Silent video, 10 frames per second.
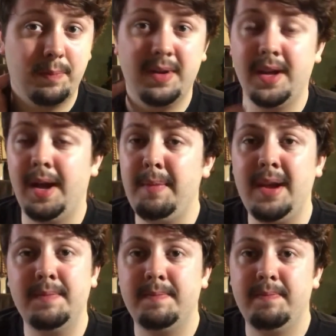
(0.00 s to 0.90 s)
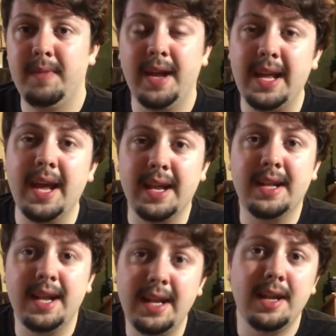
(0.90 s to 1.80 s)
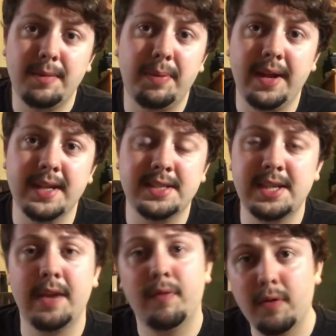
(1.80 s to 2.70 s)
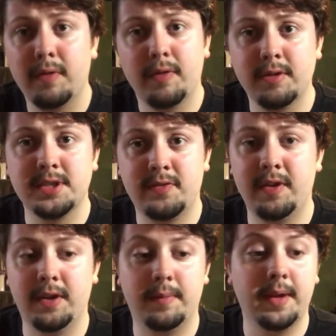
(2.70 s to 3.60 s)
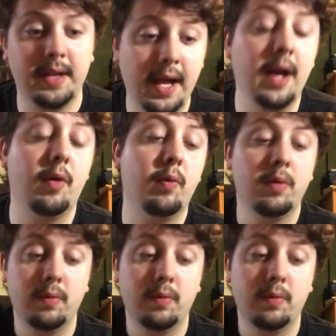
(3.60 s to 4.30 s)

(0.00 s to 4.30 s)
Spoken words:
But I mean, I get it. They need to play it safe for their first film, and now